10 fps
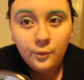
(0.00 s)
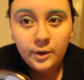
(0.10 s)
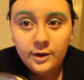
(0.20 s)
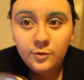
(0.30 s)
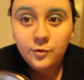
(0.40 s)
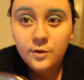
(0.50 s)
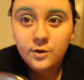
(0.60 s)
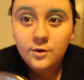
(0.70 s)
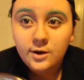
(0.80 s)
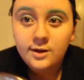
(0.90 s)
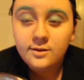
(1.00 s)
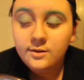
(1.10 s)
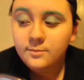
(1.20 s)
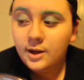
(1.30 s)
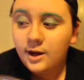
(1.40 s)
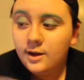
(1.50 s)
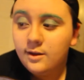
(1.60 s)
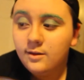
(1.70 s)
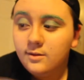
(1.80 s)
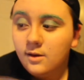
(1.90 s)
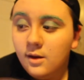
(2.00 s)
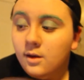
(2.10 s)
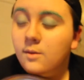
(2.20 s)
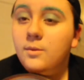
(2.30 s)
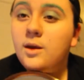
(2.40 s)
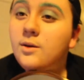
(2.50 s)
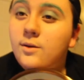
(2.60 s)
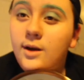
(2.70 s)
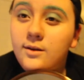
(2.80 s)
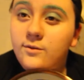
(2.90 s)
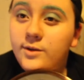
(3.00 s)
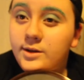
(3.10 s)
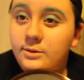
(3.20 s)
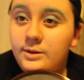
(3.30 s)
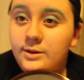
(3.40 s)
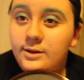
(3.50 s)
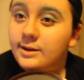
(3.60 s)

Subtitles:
run it through your crease because Miku has very round